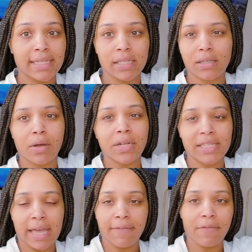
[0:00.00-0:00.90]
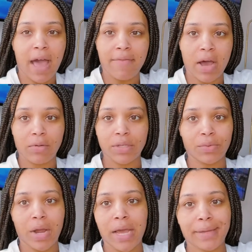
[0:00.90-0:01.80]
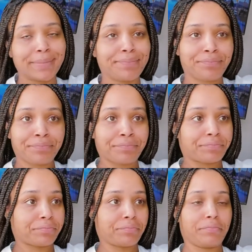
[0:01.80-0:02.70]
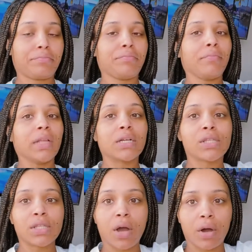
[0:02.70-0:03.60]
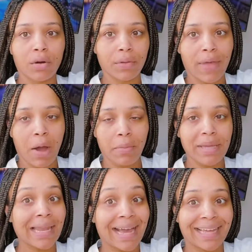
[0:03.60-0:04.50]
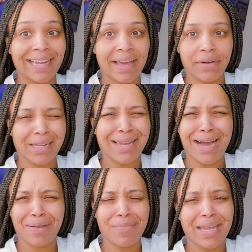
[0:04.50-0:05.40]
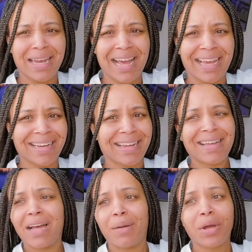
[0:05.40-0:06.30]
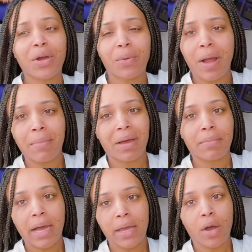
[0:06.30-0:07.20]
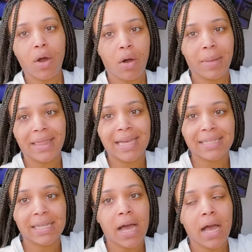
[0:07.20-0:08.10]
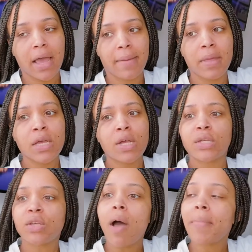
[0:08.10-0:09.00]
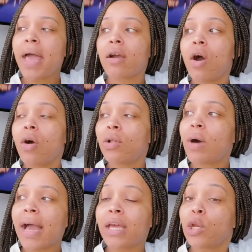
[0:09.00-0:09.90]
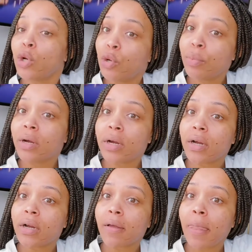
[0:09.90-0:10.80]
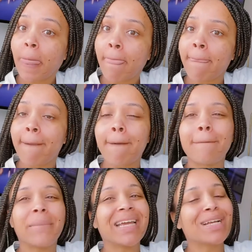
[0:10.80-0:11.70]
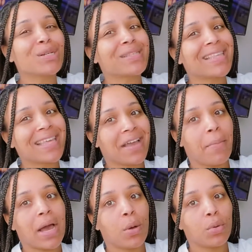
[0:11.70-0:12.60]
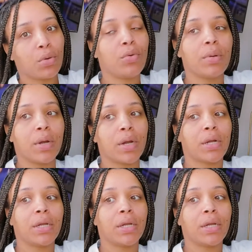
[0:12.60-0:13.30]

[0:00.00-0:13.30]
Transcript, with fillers: it's gonna say five hours, right? So that would be like 11 o'clock, midnight. I'm not gonna ride my bike home at that time. So I'm like, oh, I can Uber. But here's the thing about Uber